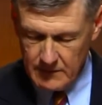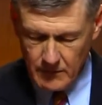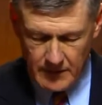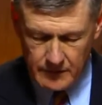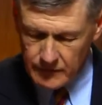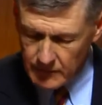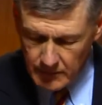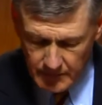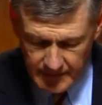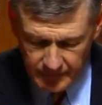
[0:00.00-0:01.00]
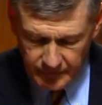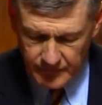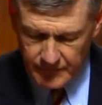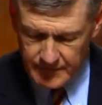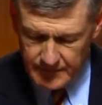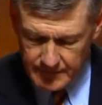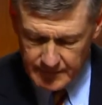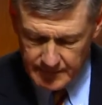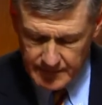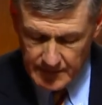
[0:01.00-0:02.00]
What a glorious
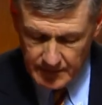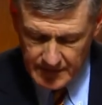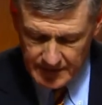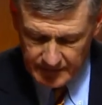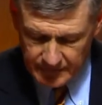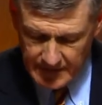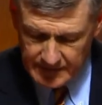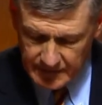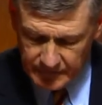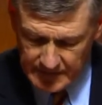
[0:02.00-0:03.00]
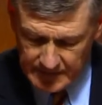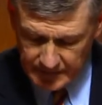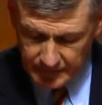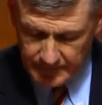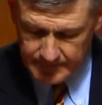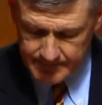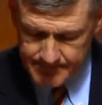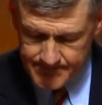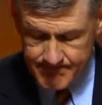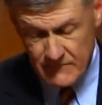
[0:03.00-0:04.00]
truth there is, that this is.
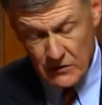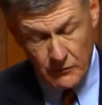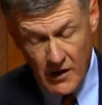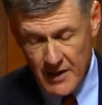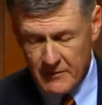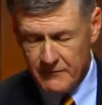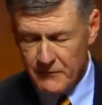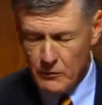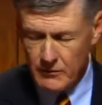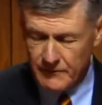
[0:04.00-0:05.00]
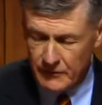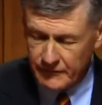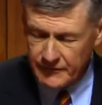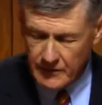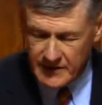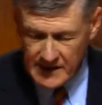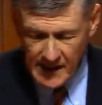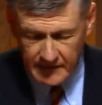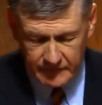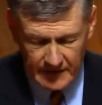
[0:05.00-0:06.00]
Deuteronomy 4, verse
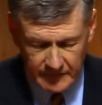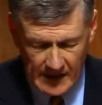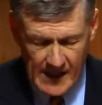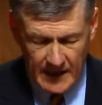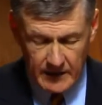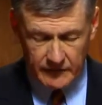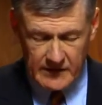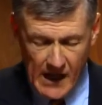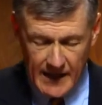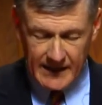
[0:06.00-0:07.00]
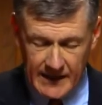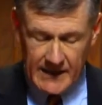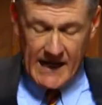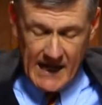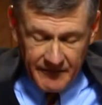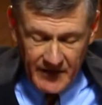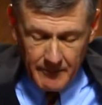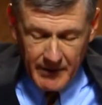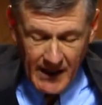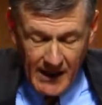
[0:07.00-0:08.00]
39 says, He is God in heaven
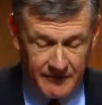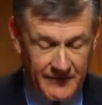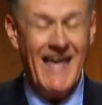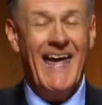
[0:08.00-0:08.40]
above